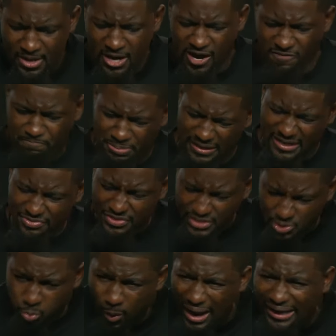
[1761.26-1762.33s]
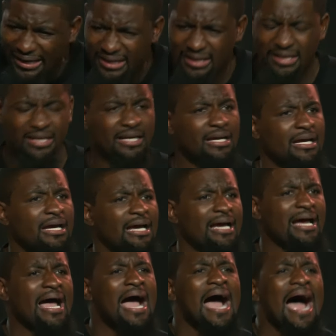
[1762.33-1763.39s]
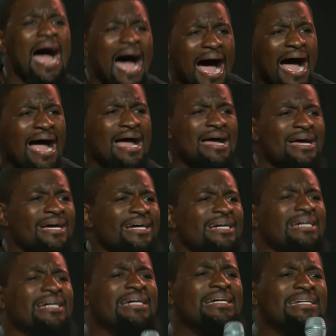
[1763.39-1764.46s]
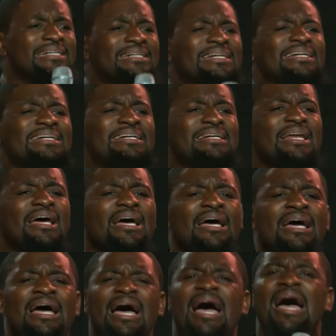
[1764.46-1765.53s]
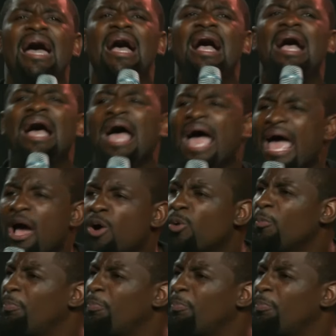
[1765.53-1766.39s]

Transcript: of being this way. I need help.